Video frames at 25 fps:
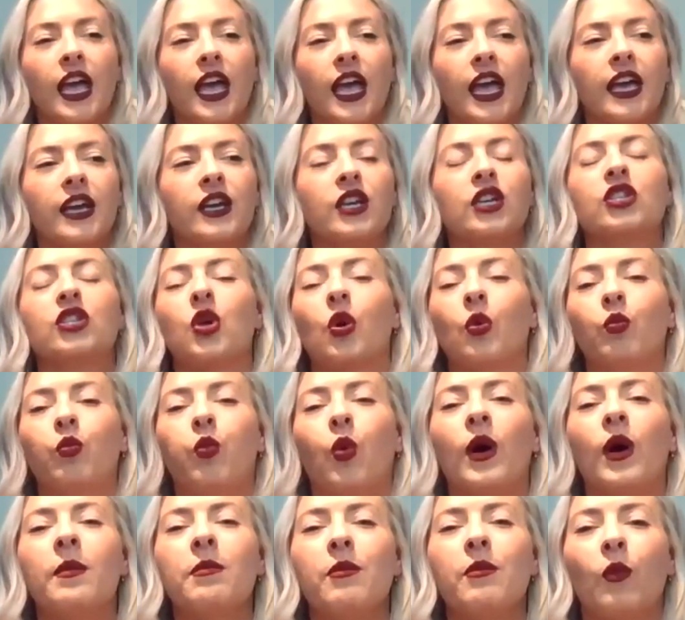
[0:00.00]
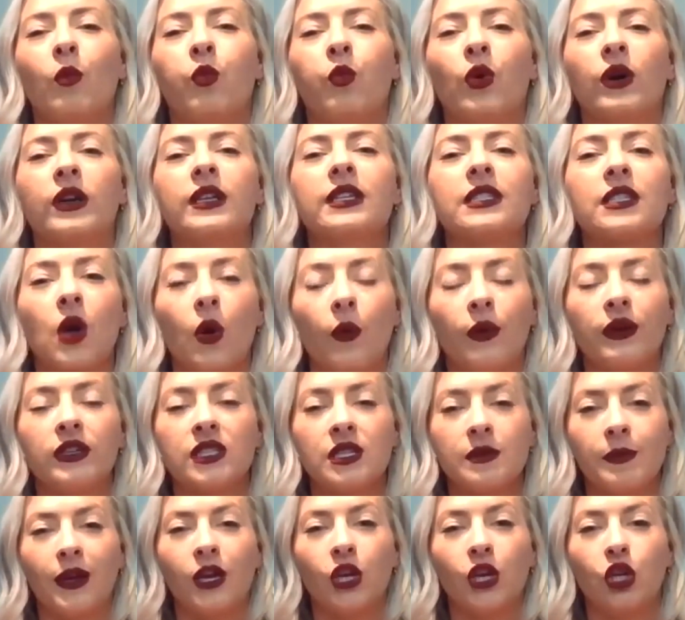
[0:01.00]
It is what is going
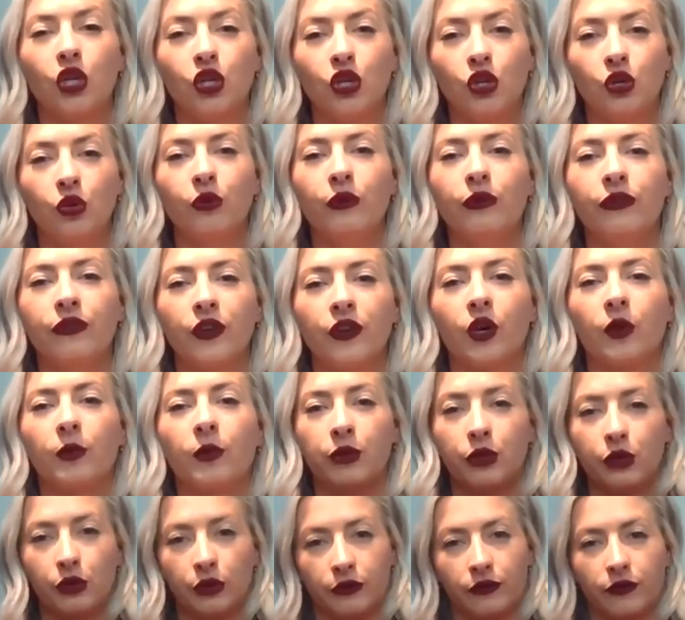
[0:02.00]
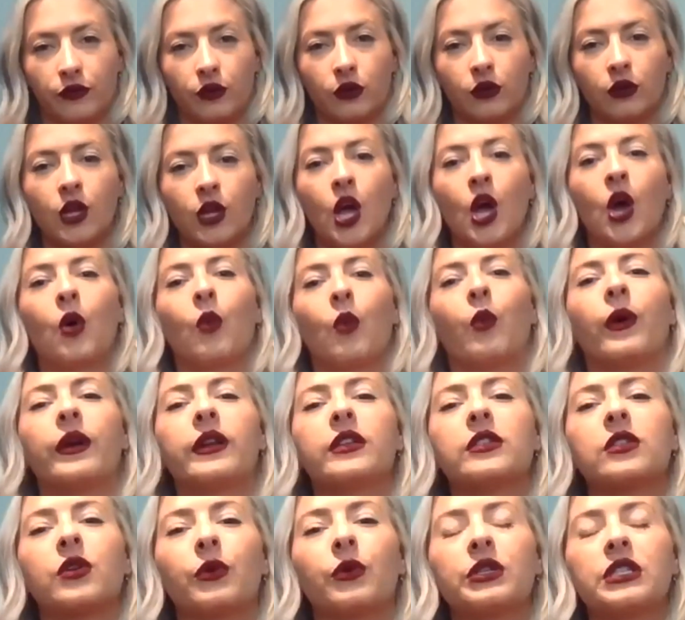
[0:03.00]
to make you feel beautiful, what
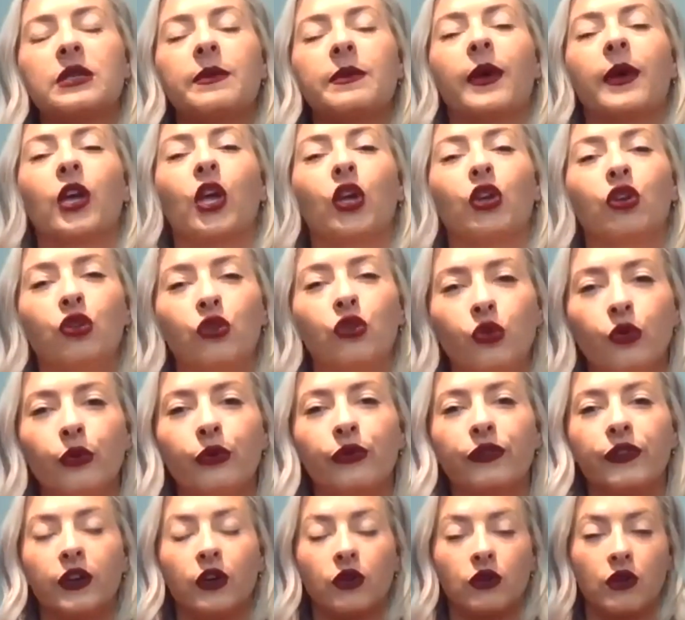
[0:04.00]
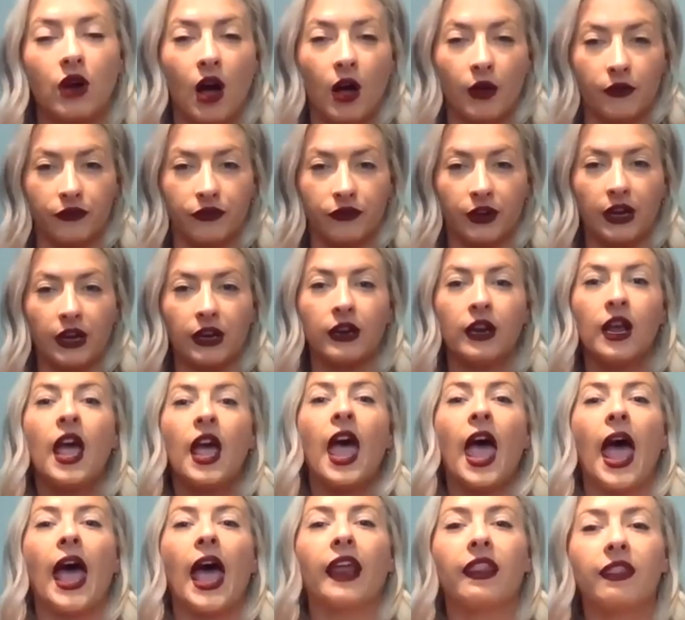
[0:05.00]
is going to make you feel confident,
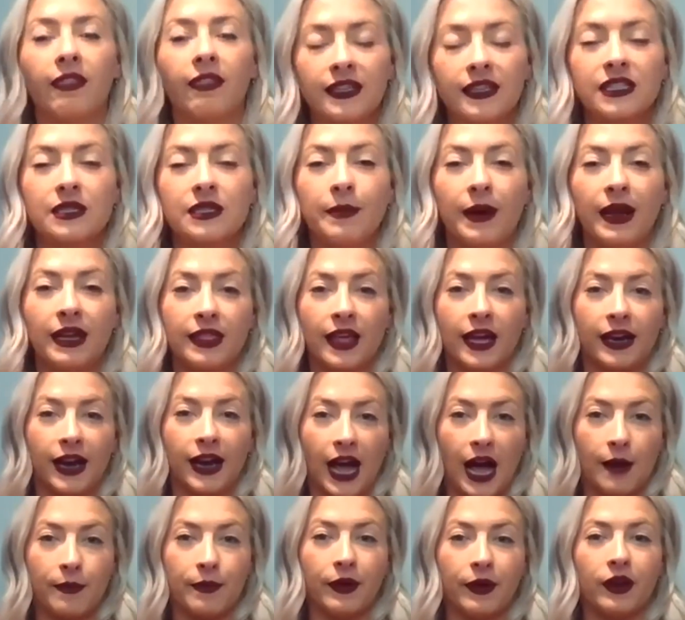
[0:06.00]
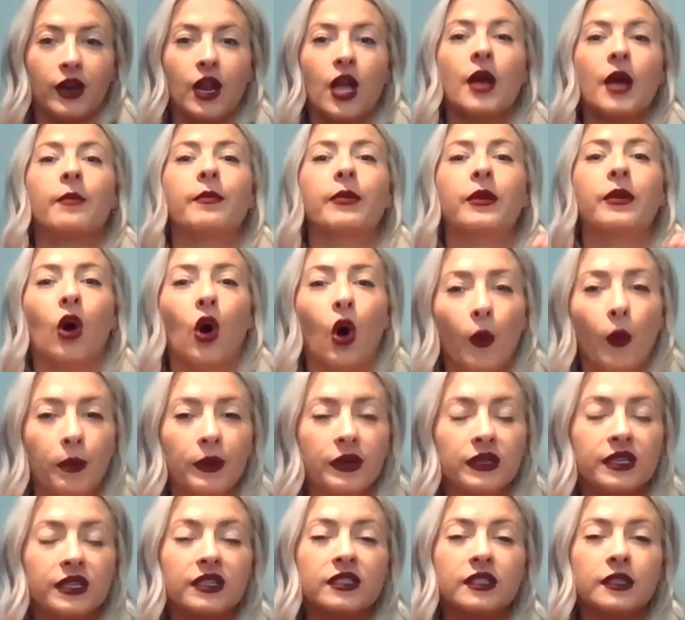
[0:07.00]
and let's make that happen. Be
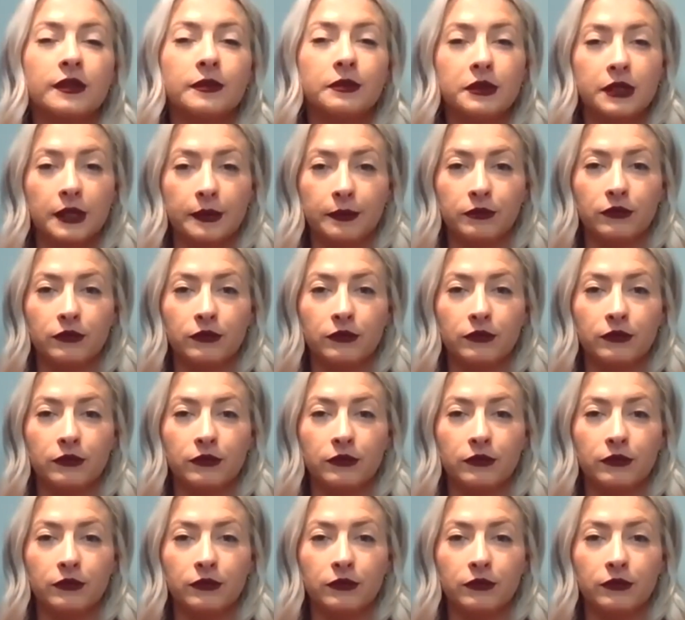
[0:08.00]
open to some